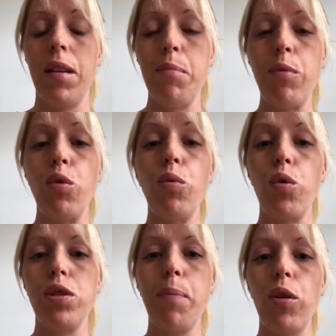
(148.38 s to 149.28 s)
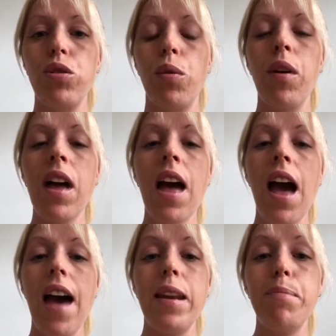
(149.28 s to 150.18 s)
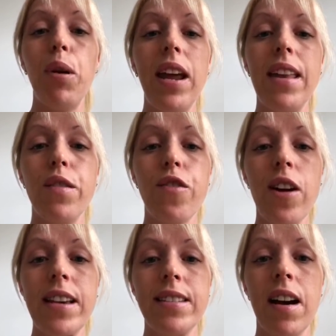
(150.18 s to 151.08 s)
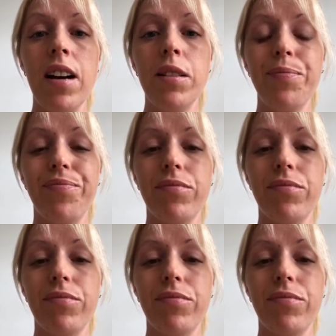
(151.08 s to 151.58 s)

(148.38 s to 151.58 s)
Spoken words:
mineral water bottle, and then put it in the freezer,